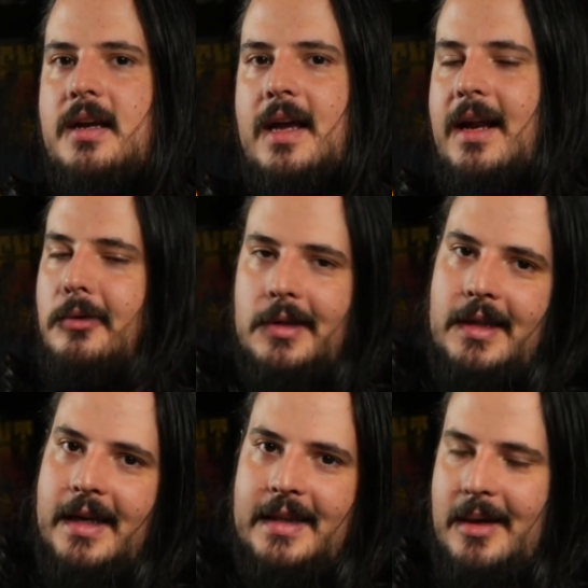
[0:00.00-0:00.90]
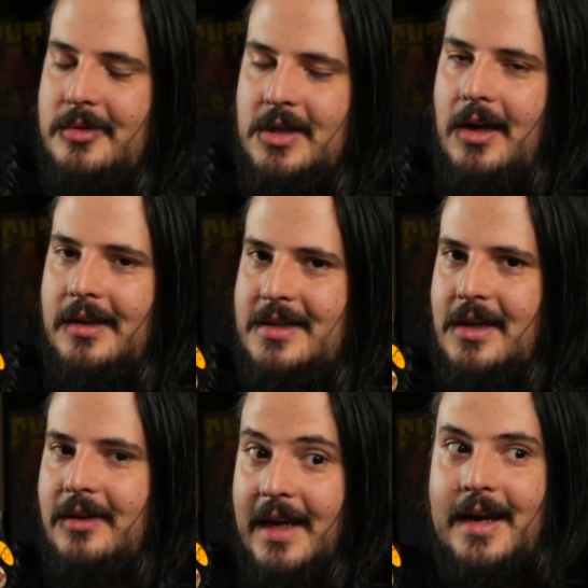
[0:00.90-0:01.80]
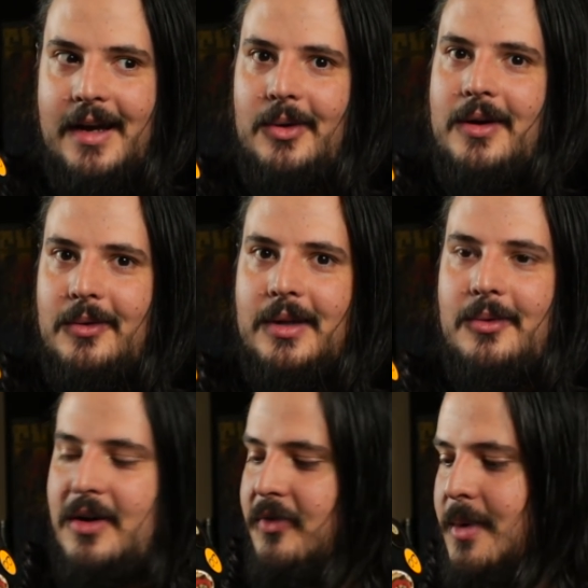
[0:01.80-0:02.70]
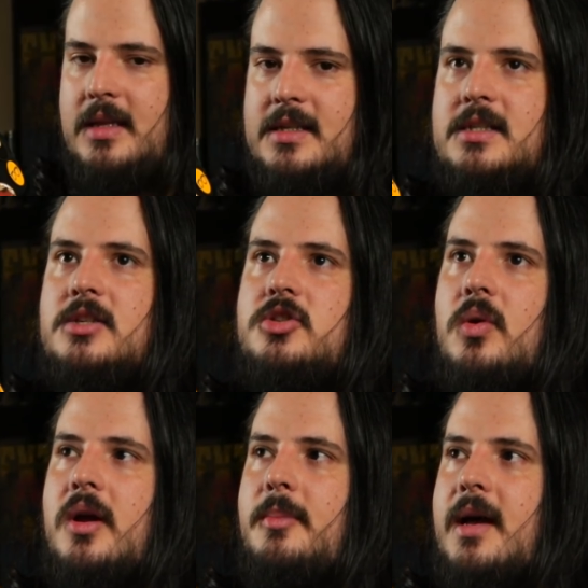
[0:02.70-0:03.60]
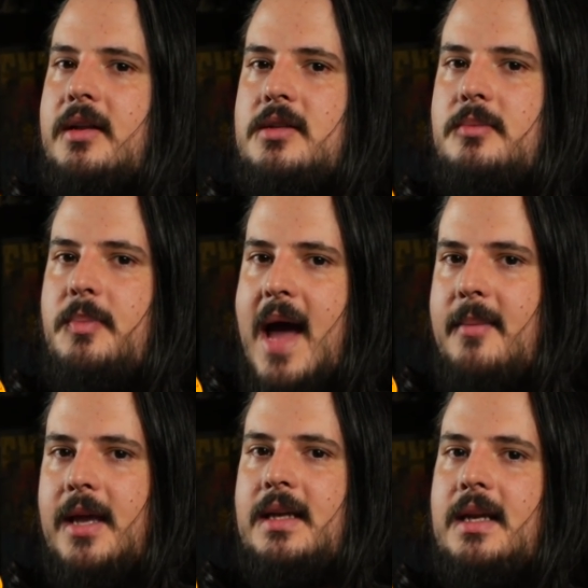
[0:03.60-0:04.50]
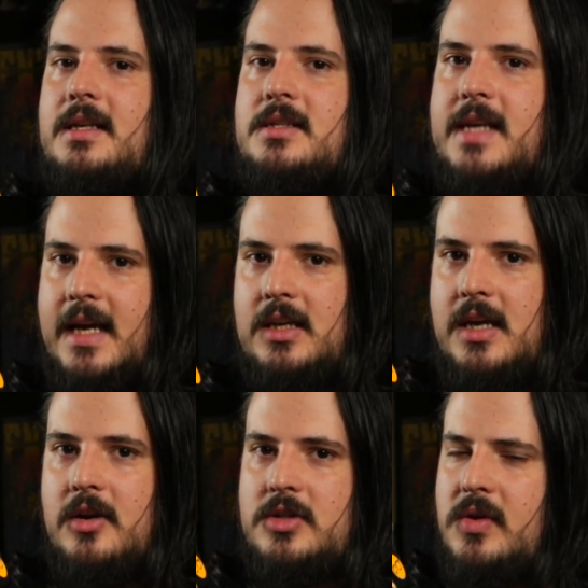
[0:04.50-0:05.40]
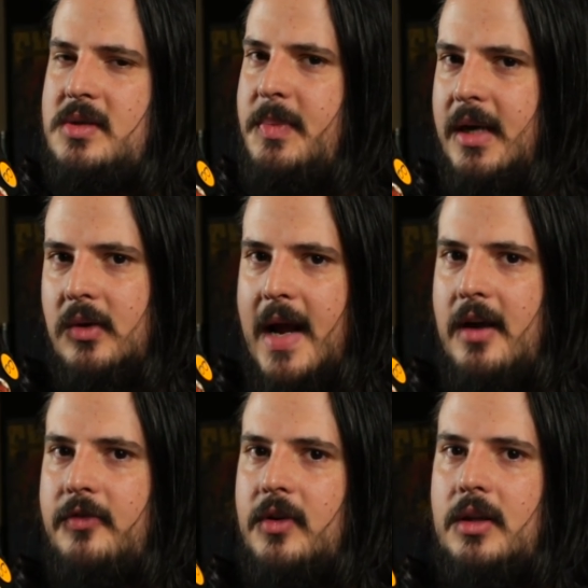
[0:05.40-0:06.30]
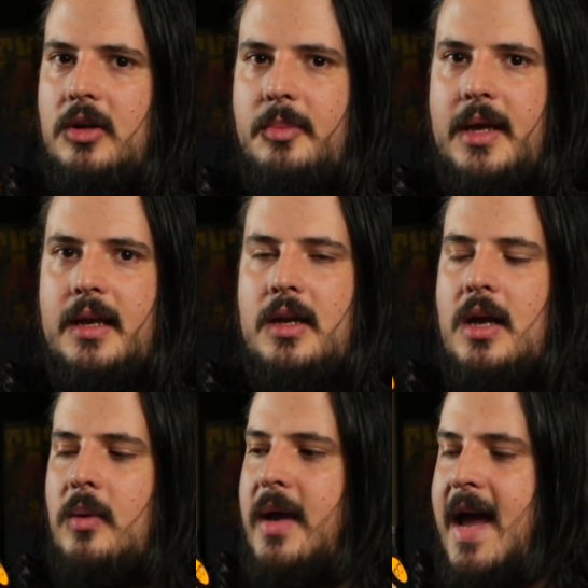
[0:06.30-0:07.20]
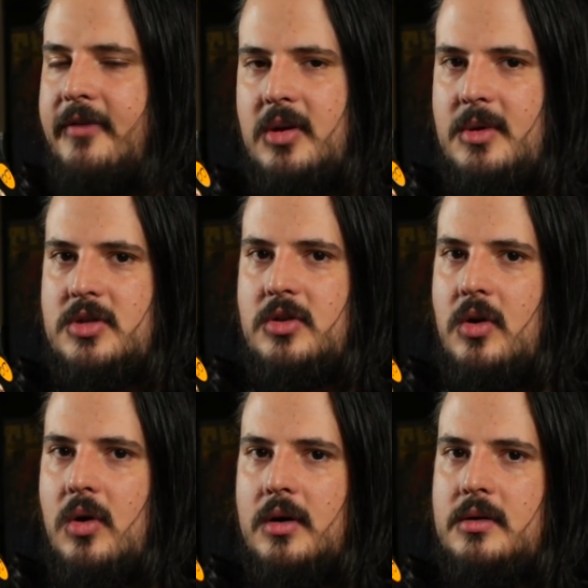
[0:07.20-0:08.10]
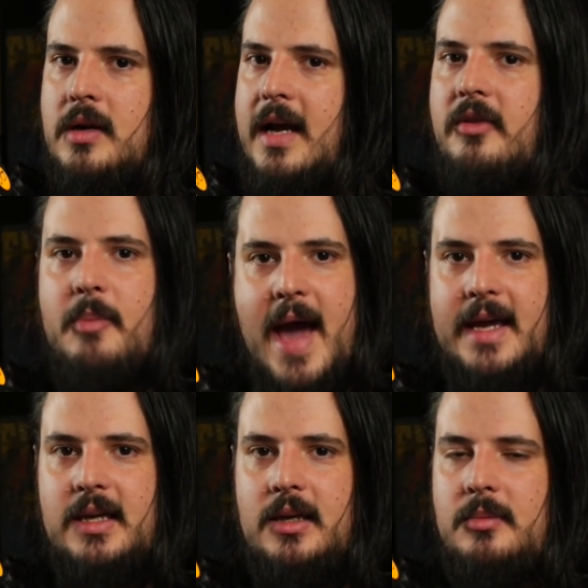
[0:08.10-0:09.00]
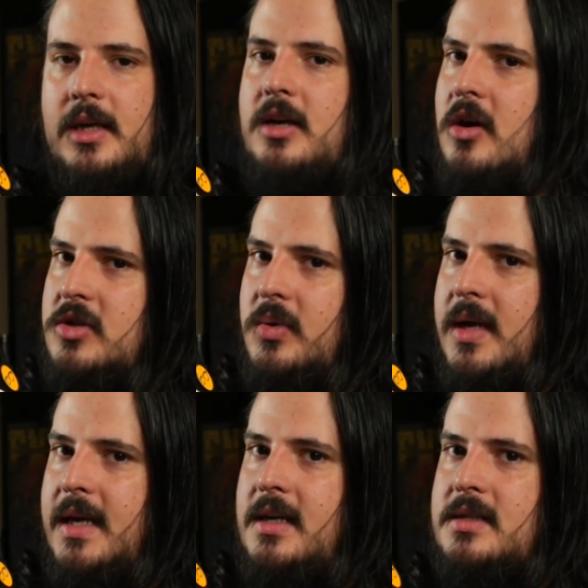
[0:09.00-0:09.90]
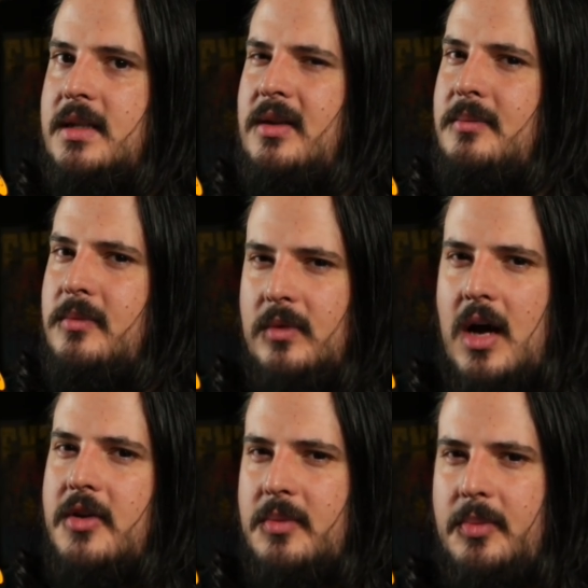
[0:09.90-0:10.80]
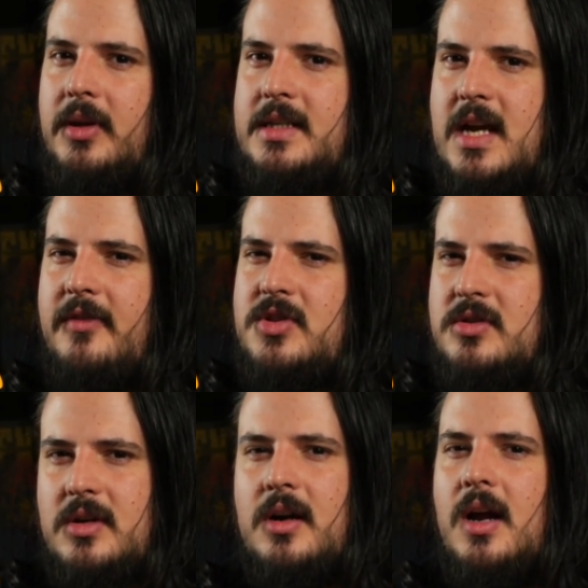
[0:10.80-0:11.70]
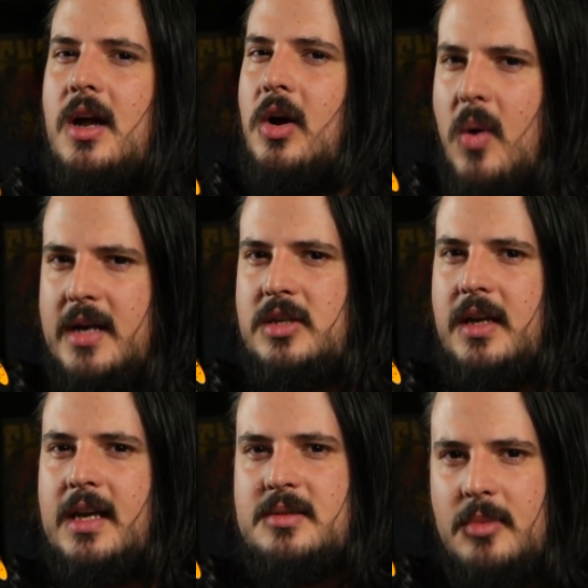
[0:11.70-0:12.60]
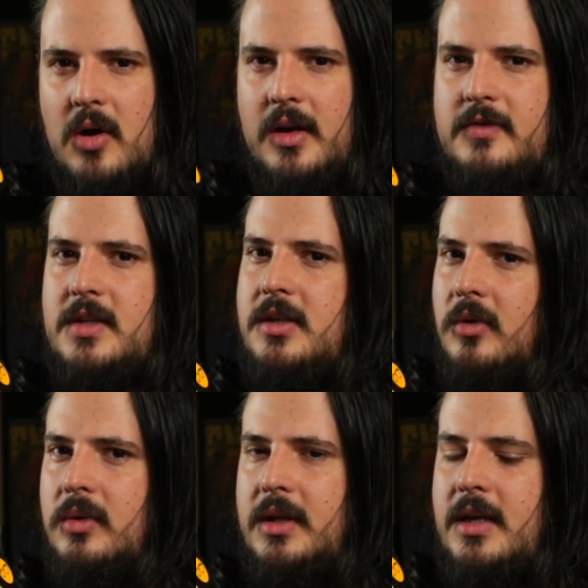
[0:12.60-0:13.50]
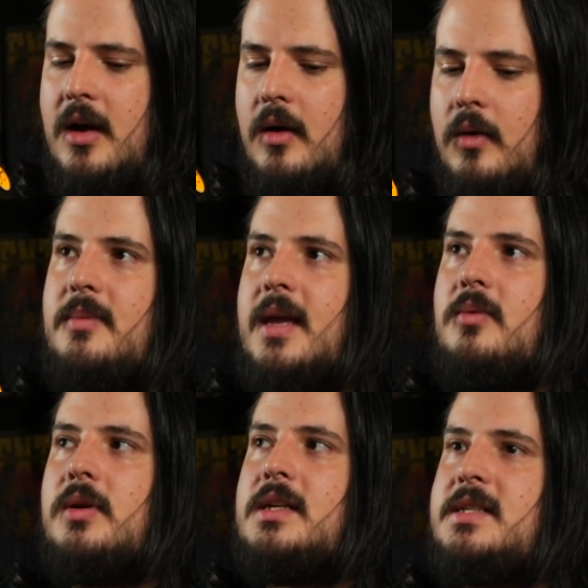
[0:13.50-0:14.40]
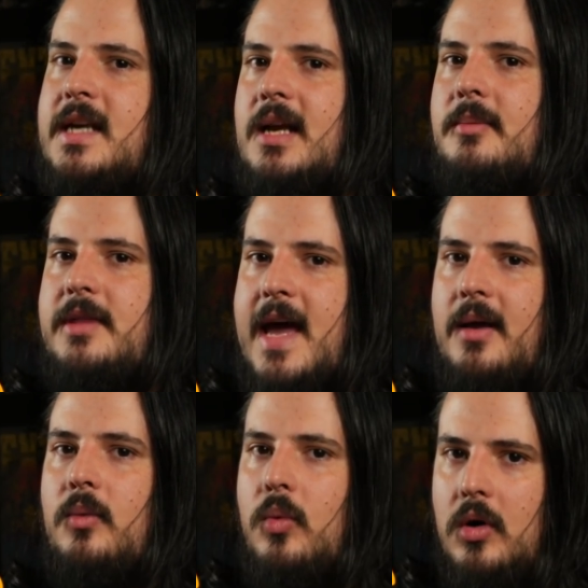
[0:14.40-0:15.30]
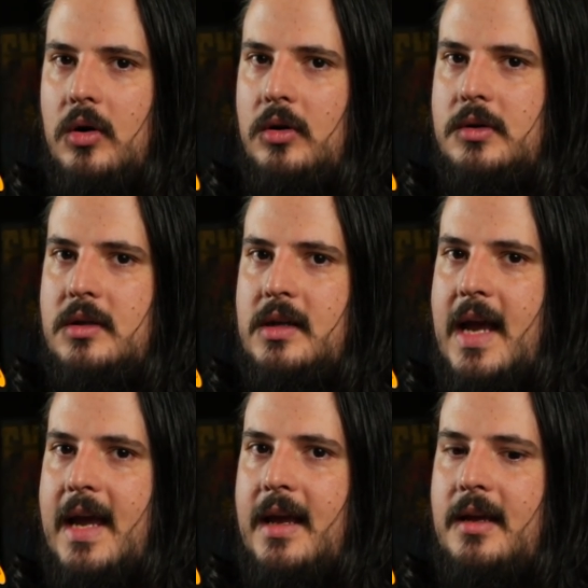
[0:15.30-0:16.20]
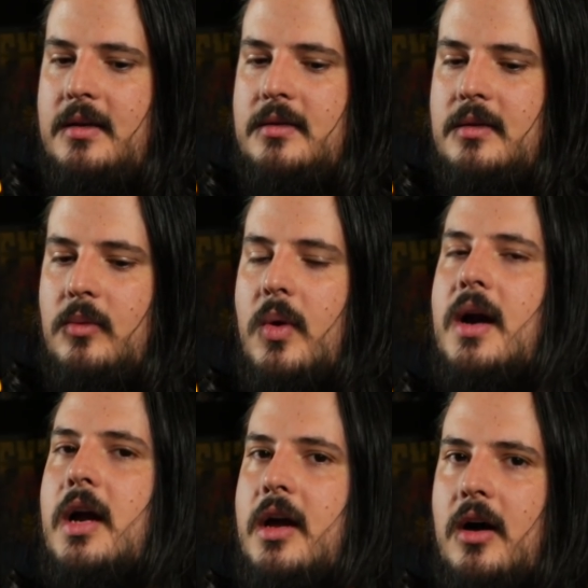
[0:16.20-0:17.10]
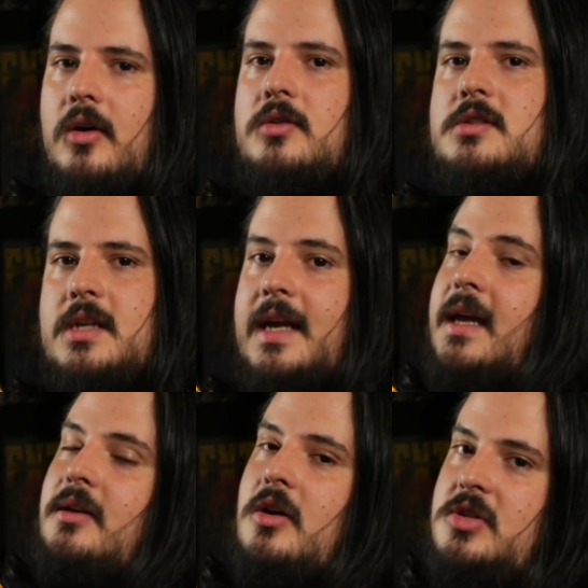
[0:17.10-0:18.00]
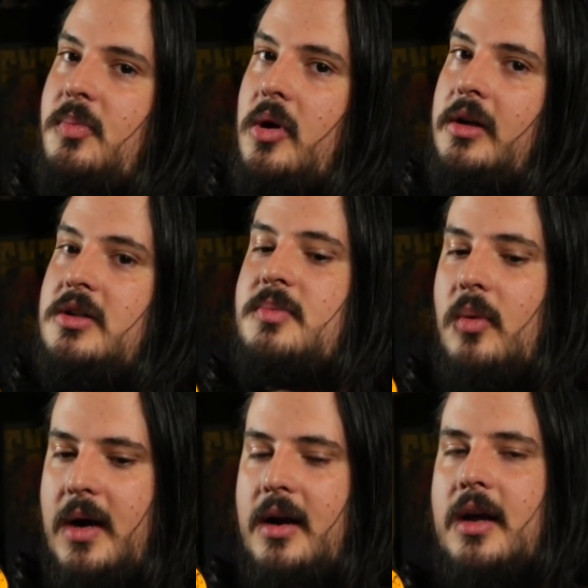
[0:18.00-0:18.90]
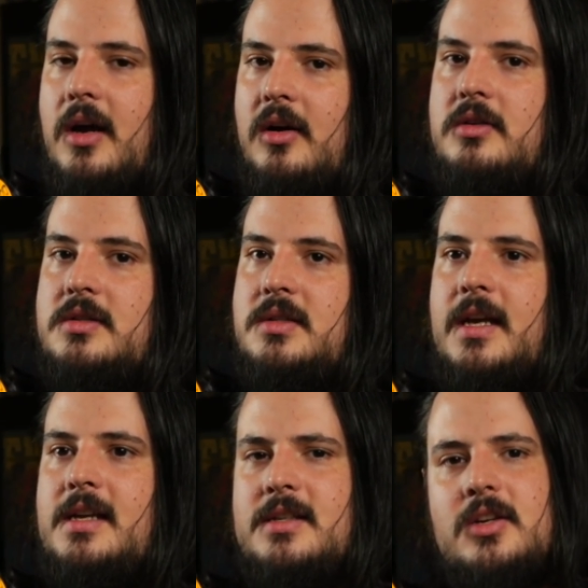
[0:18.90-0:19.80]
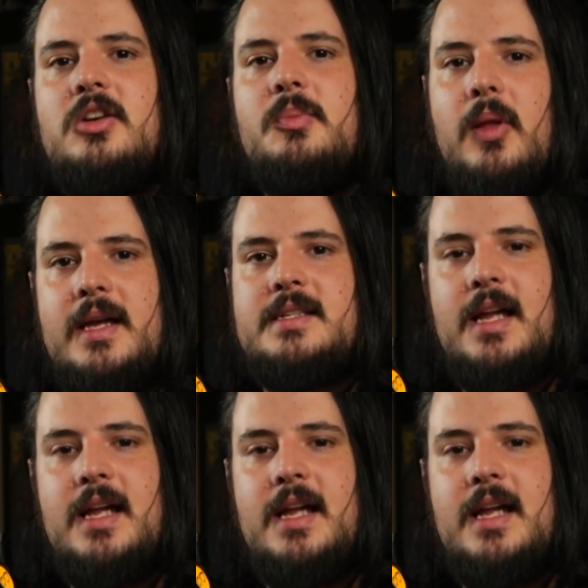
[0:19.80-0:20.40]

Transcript: And I really like that song, so it kind of, it really worked for me. This is a story about Batman in his second year. So he's been around for a little bit. We have Commissioner Gordon kind of backing him, and he knows who he is, and the other police officers are questioning his motives and don't really know. They really set up that world and where it goes. Again, no spoilers, but where it goes is a good place.